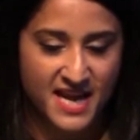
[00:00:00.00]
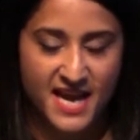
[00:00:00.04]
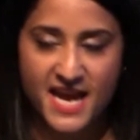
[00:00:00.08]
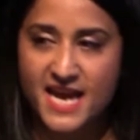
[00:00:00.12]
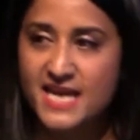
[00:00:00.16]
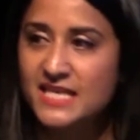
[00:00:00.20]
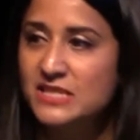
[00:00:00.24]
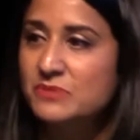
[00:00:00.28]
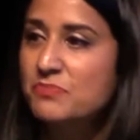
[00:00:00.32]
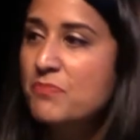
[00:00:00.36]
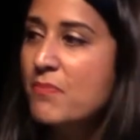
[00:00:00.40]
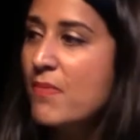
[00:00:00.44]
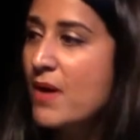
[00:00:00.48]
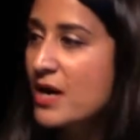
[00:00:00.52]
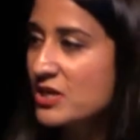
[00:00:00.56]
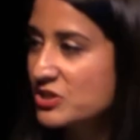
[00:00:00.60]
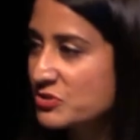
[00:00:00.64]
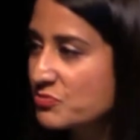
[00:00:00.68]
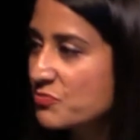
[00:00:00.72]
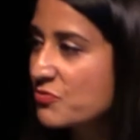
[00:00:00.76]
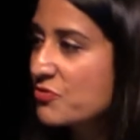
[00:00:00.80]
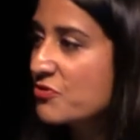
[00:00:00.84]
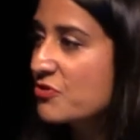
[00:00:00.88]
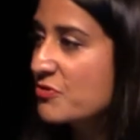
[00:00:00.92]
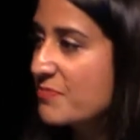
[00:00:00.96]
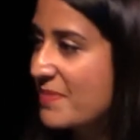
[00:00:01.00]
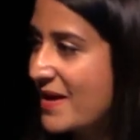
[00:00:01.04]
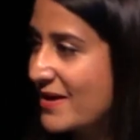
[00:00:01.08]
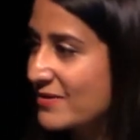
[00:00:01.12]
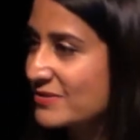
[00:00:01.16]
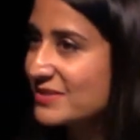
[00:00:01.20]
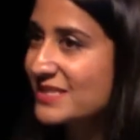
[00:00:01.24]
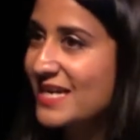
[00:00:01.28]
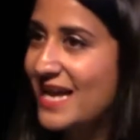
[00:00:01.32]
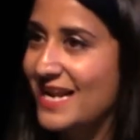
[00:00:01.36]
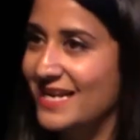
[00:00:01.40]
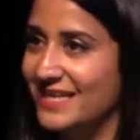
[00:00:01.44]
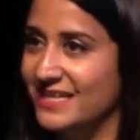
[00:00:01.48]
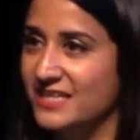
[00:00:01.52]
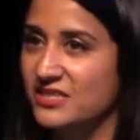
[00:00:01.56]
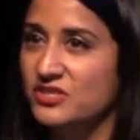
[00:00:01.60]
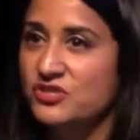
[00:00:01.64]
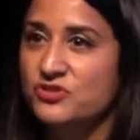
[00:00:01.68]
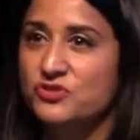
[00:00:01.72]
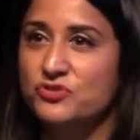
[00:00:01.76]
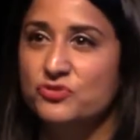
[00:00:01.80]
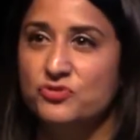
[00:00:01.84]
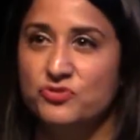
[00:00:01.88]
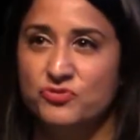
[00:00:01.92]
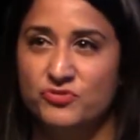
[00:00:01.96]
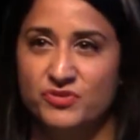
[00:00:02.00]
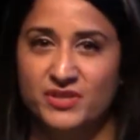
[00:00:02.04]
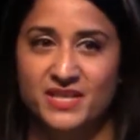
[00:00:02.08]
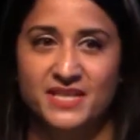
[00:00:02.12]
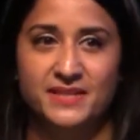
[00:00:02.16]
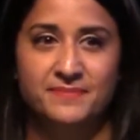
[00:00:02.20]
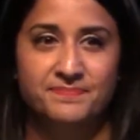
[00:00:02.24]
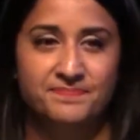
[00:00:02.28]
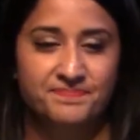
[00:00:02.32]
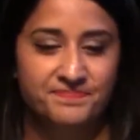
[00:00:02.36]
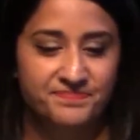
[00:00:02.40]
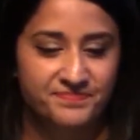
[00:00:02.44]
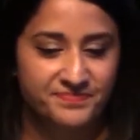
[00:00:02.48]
It's much more about telling a story.